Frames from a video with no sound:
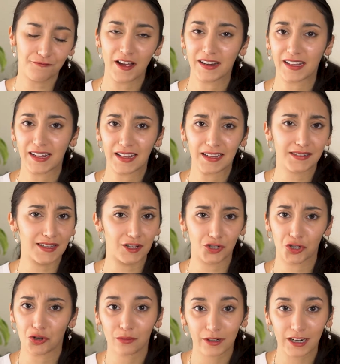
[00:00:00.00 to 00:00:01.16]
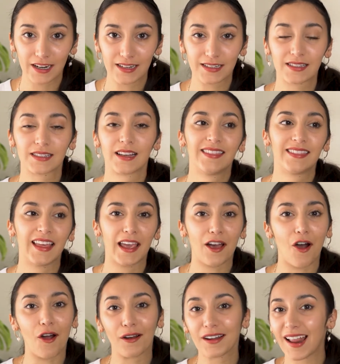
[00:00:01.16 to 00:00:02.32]
funny / humorous. They
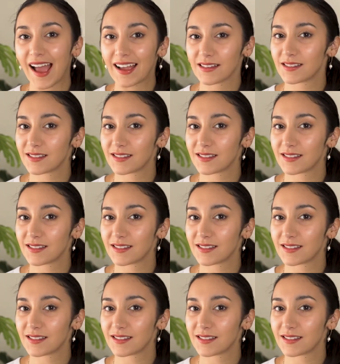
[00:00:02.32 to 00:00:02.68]
aren't as